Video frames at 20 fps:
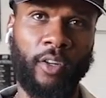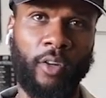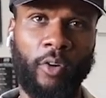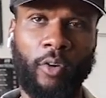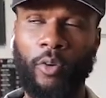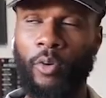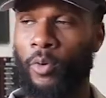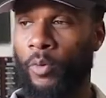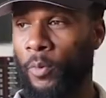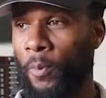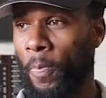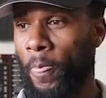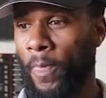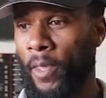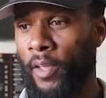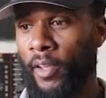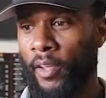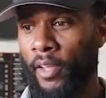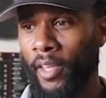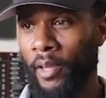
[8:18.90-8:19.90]
So
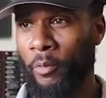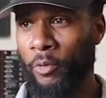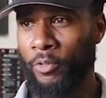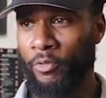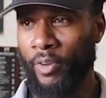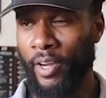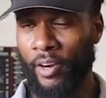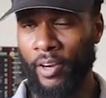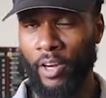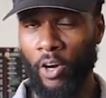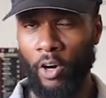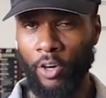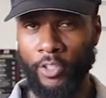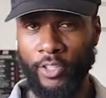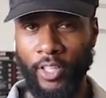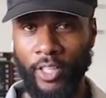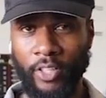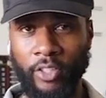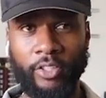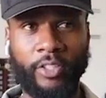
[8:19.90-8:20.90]
it was very
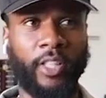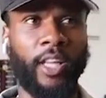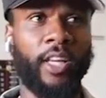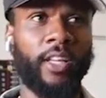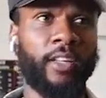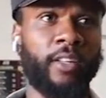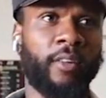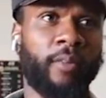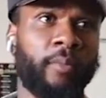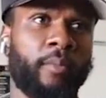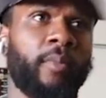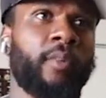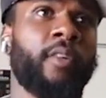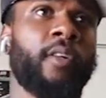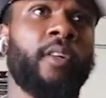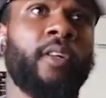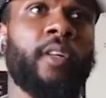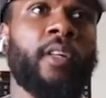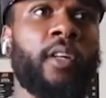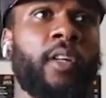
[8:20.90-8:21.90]
hard to understand him.
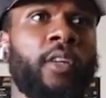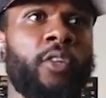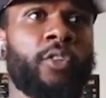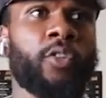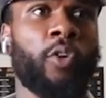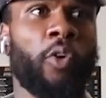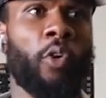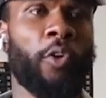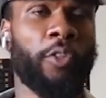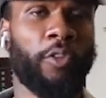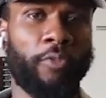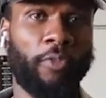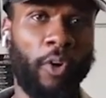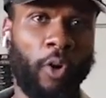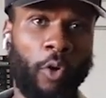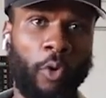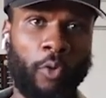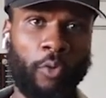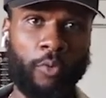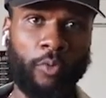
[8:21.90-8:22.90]
So on the
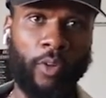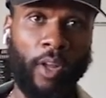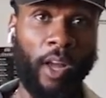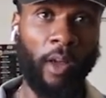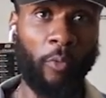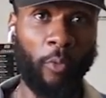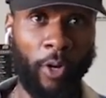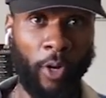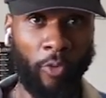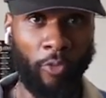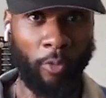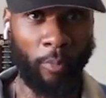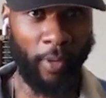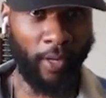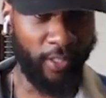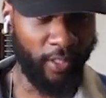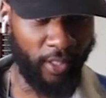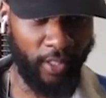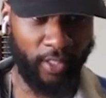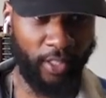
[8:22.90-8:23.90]
phone, I went over
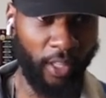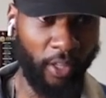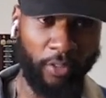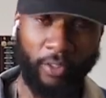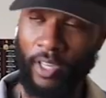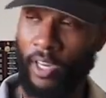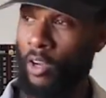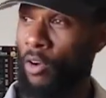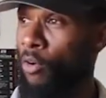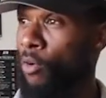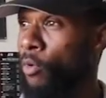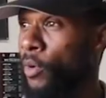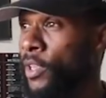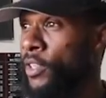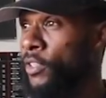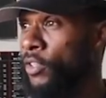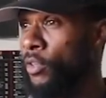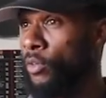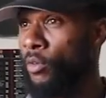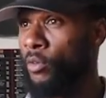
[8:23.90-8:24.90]
my details like I
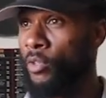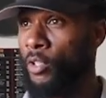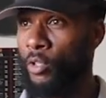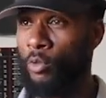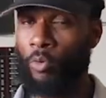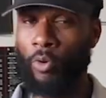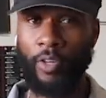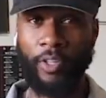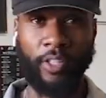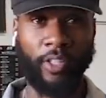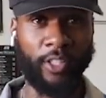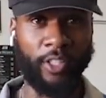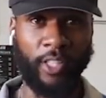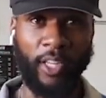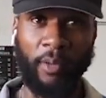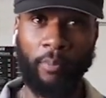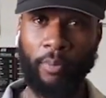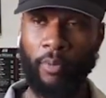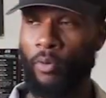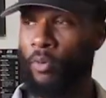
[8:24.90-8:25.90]
always do. Do you want the
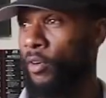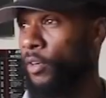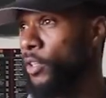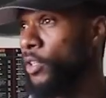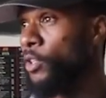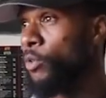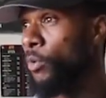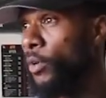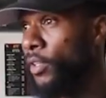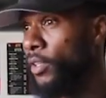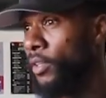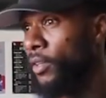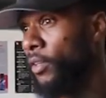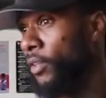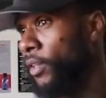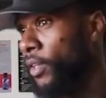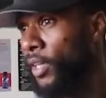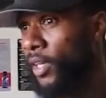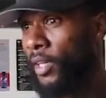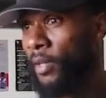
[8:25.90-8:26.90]
shampoo or do you want
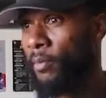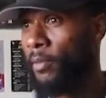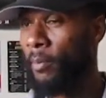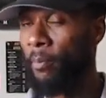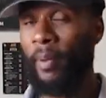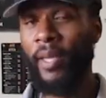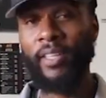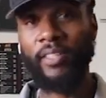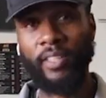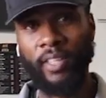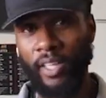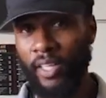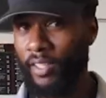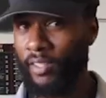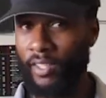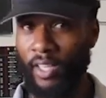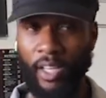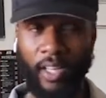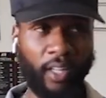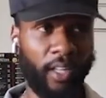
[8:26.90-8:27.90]
the basic
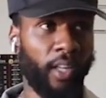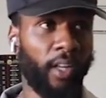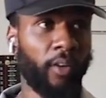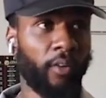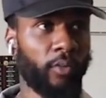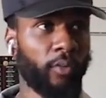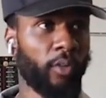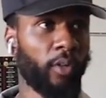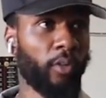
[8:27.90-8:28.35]
inside and out?